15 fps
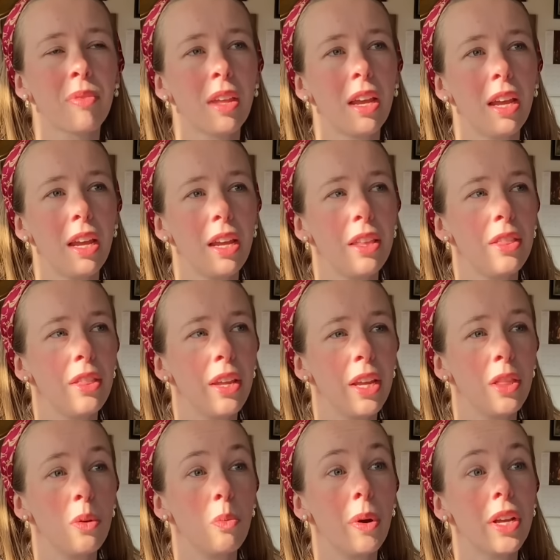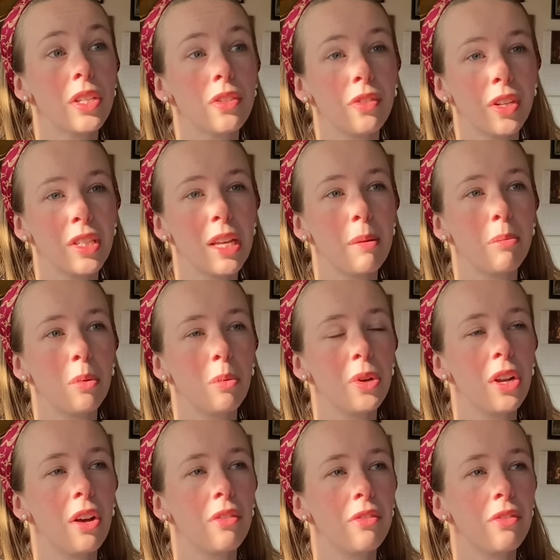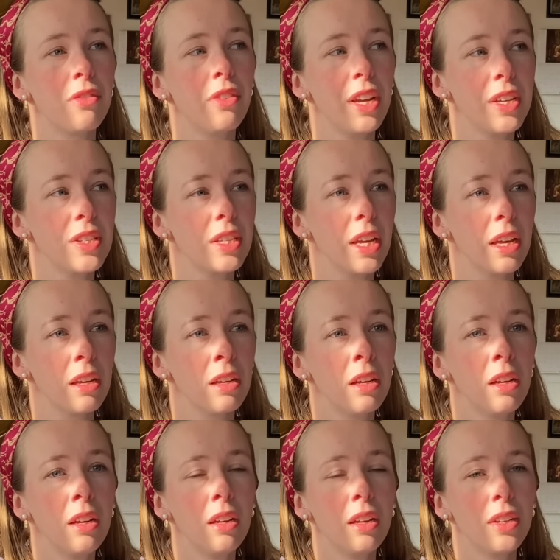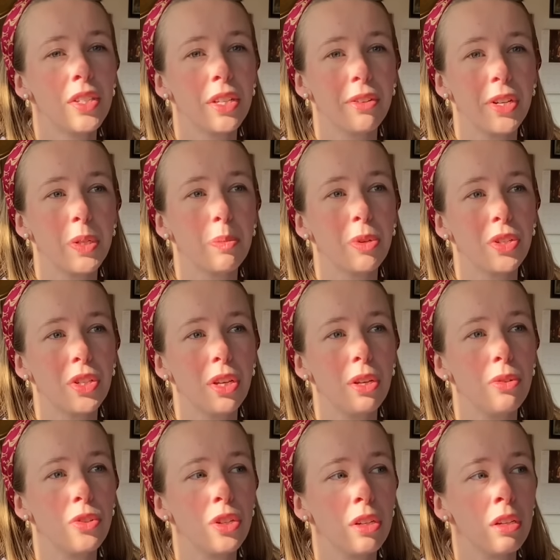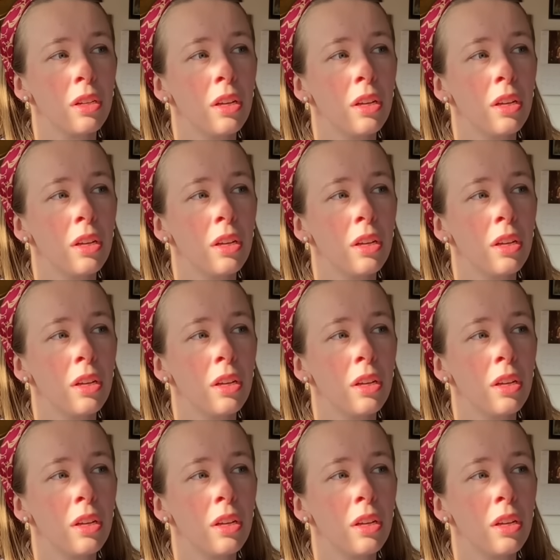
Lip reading: in the West, for example, we're not facing serious persecution